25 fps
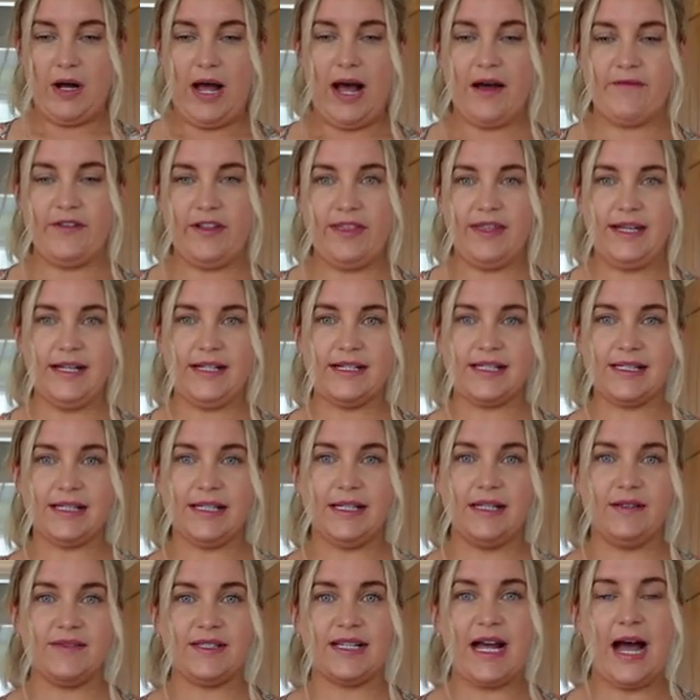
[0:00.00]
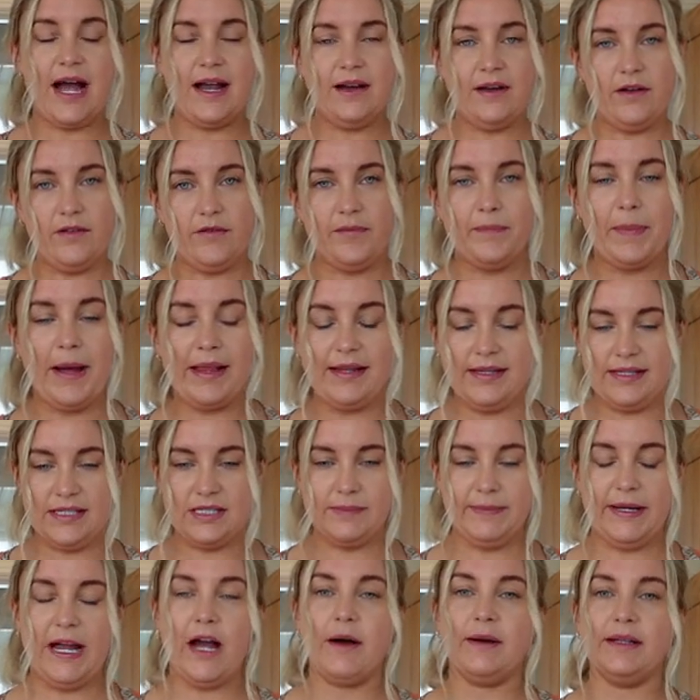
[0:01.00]
having these sleeves kind of
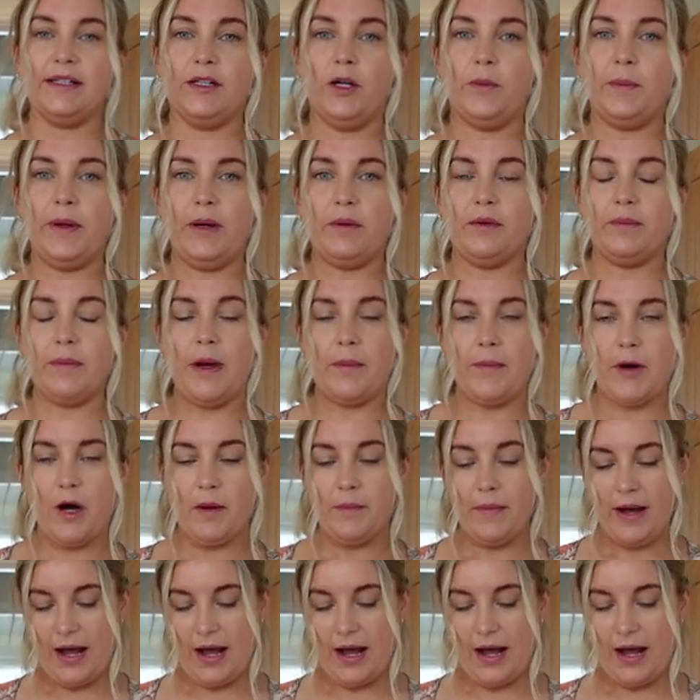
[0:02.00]
balance me out a little bit with my bottom